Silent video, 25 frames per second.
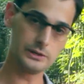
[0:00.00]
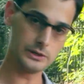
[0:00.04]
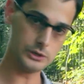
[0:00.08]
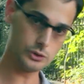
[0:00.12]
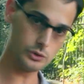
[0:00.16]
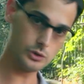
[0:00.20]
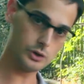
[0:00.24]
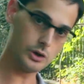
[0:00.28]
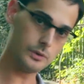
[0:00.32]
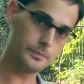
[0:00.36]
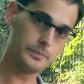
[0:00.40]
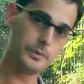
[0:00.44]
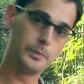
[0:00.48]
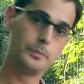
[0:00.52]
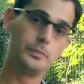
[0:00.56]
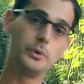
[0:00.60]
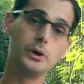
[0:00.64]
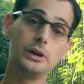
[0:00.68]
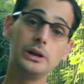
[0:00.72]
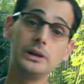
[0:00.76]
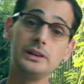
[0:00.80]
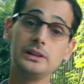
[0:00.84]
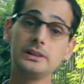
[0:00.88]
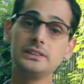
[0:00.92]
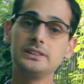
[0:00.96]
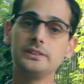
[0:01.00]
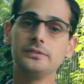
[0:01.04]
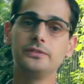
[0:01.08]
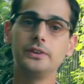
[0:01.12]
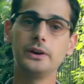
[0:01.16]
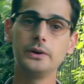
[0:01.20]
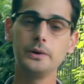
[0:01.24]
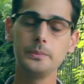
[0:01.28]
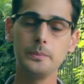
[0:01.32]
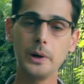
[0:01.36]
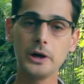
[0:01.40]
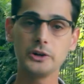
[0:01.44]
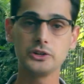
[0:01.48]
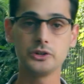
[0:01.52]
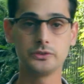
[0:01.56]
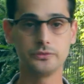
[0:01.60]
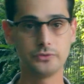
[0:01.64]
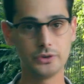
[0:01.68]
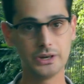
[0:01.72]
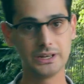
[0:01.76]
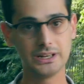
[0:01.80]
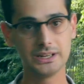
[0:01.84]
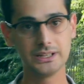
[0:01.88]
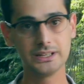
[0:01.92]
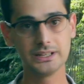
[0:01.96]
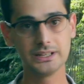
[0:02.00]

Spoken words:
in Europe, Berlin is a very budget-friendly